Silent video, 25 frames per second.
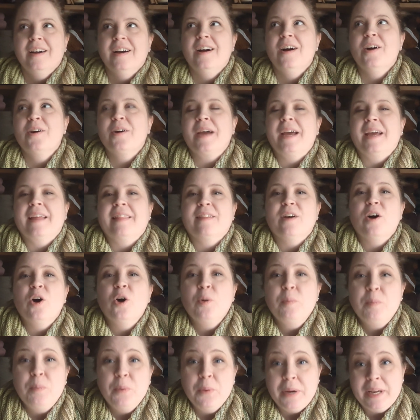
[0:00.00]
Okay, the
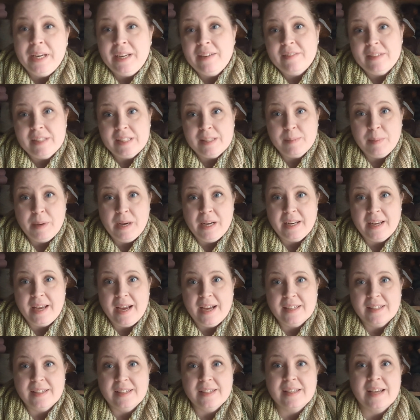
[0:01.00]
whole point of this
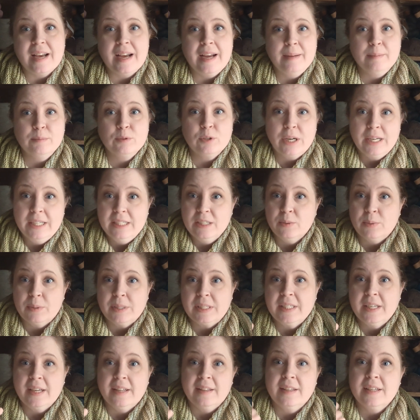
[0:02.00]
podcast is I am trying to work
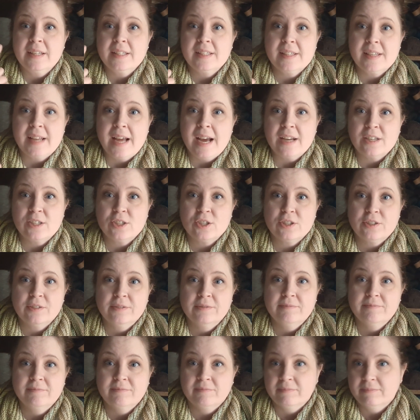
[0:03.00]
down this stash.
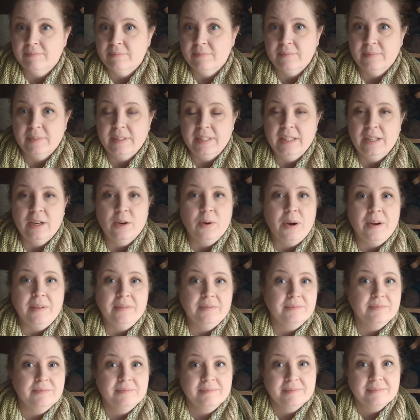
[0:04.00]
You know, I've
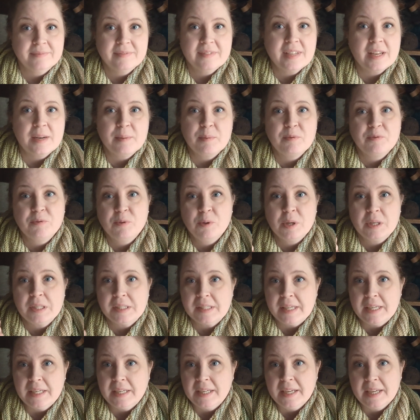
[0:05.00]
said it before, I'll
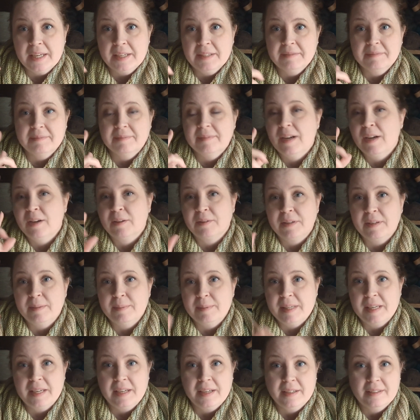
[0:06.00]
say it again, I'll keep
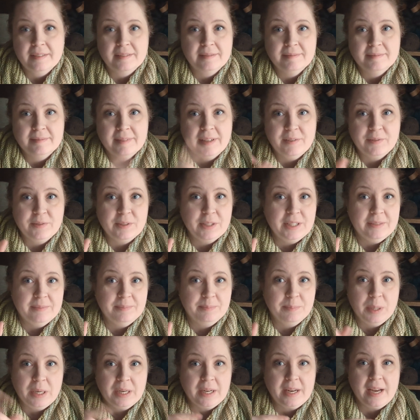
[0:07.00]
saying it every
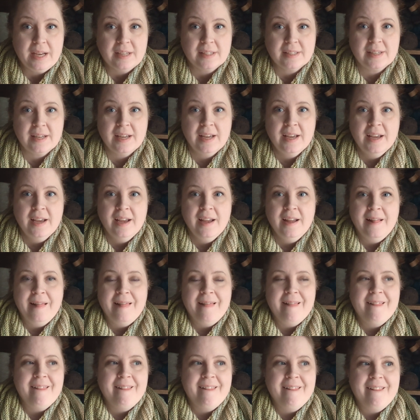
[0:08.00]
podcast.
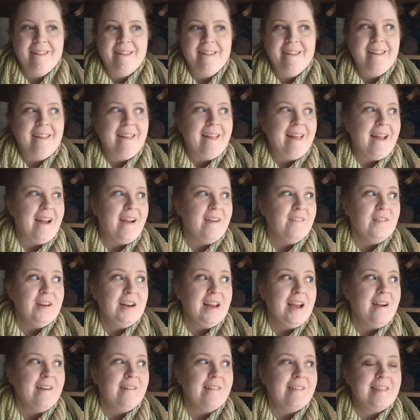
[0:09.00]
Every
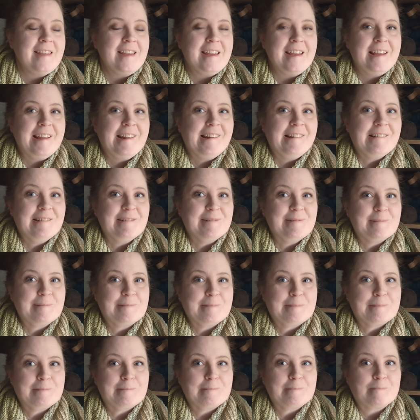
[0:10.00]
now and then,
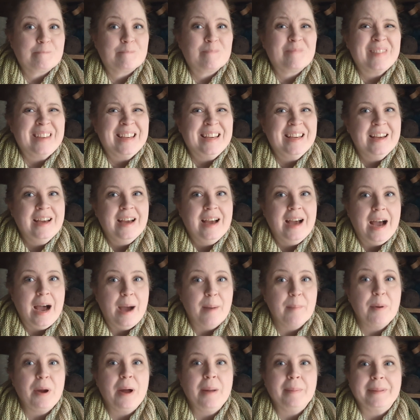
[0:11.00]

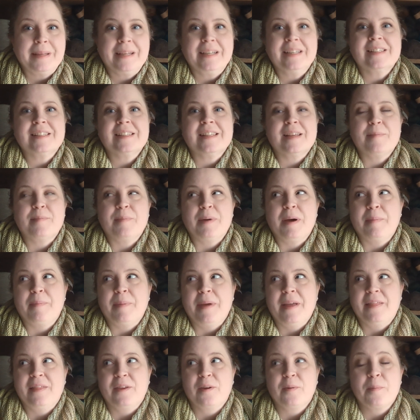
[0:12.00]
I'm probably going to slip up
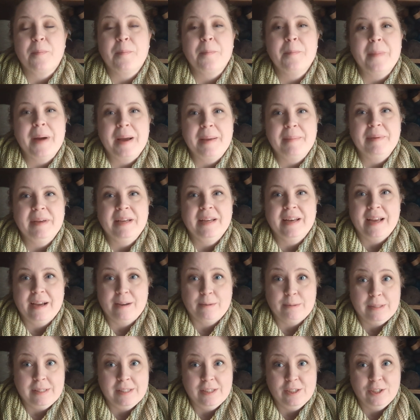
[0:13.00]
and there might be an
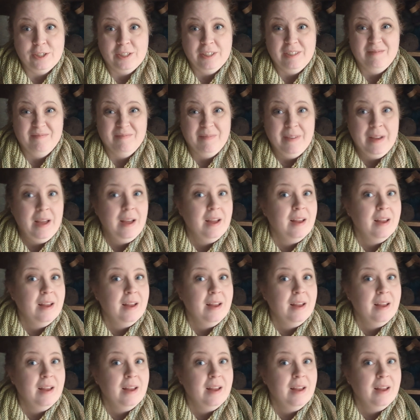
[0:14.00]
acquisition.